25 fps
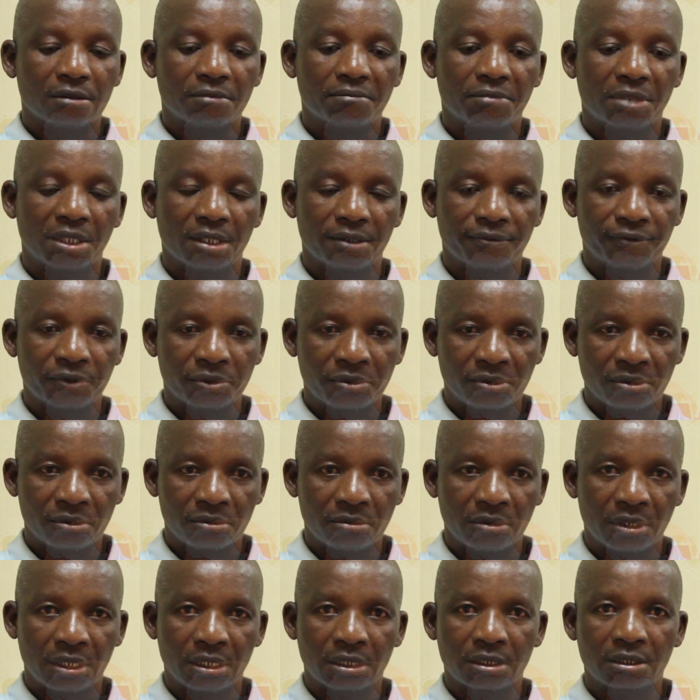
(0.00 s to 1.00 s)
But I've also
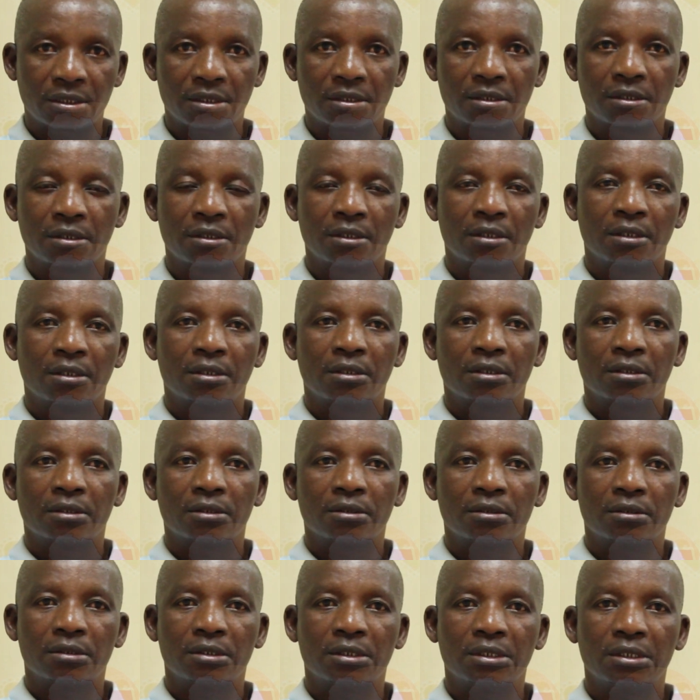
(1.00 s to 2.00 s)
worked
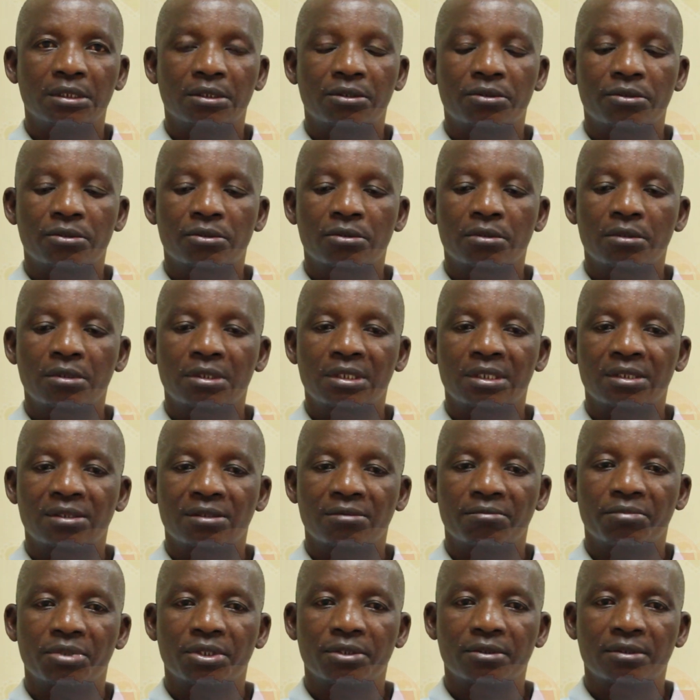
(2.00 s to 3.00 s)
on a
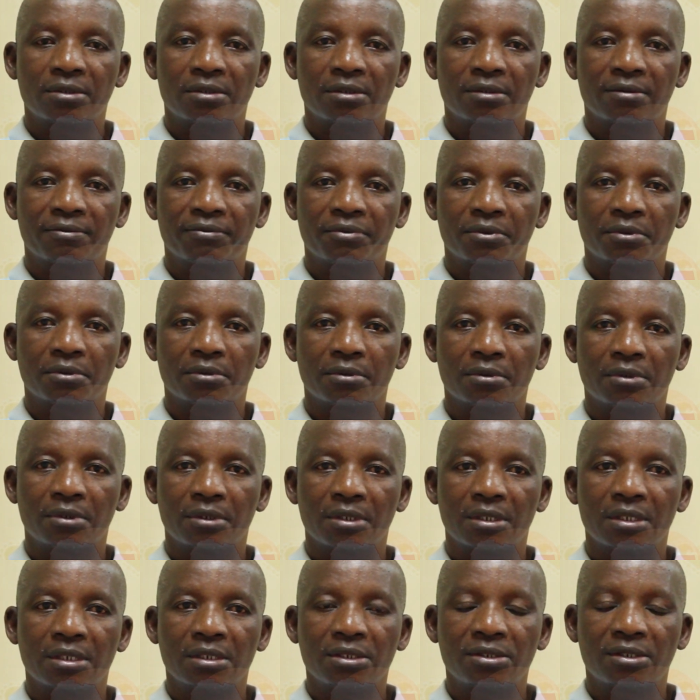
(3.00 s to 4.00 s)
consultancy basis for
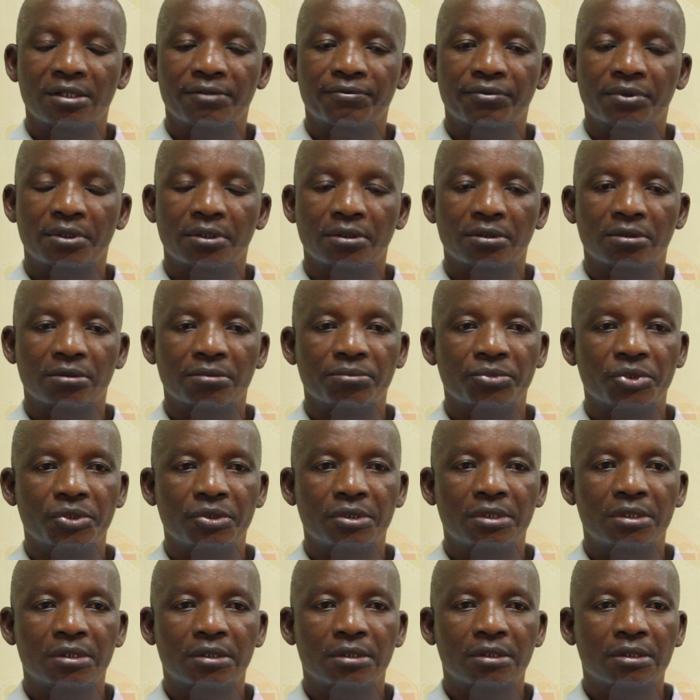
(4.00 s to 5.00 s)
the East African
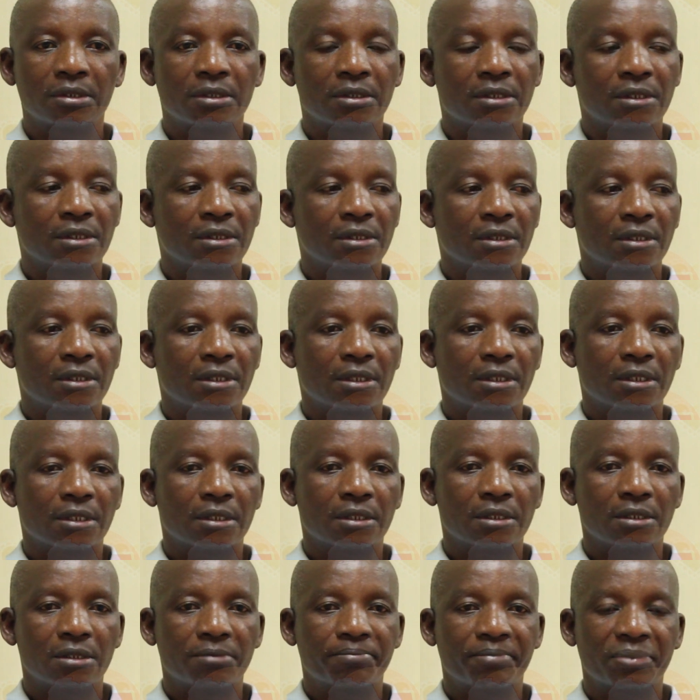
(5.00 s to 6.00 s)
community. In